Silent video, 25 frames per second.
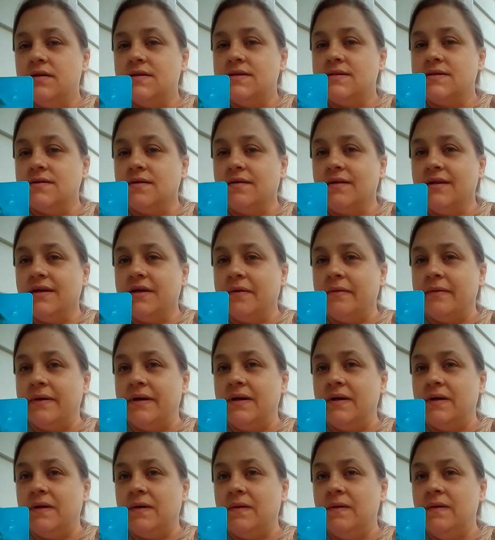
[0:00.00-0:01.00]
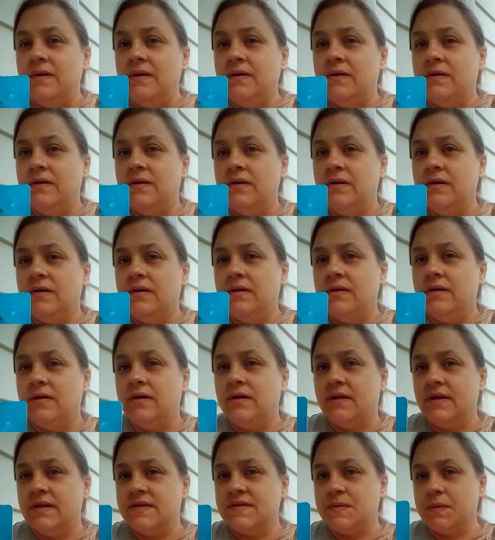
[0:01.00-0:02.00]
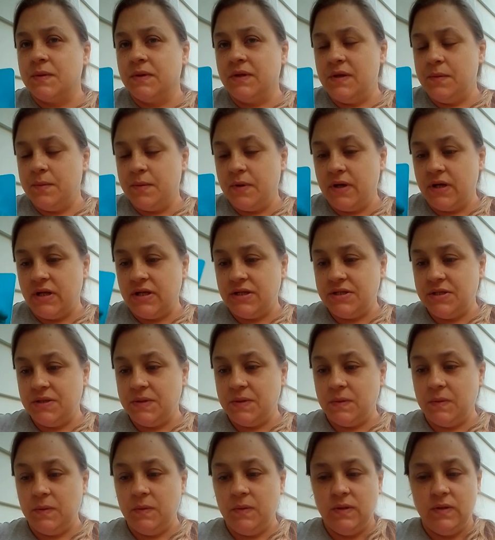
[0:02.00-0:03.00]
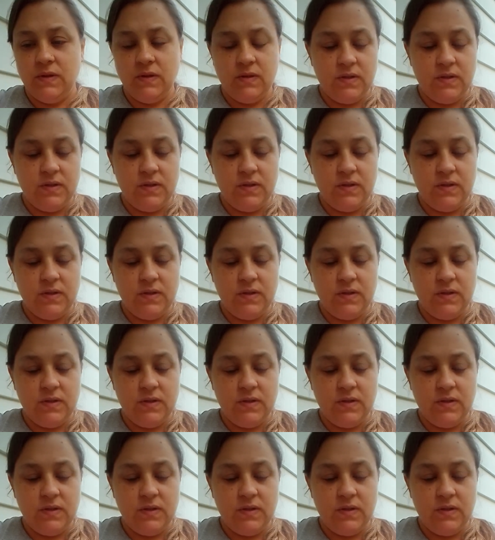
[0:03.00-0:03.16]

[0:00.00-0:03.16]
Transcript: So there we go. It's really pretty too.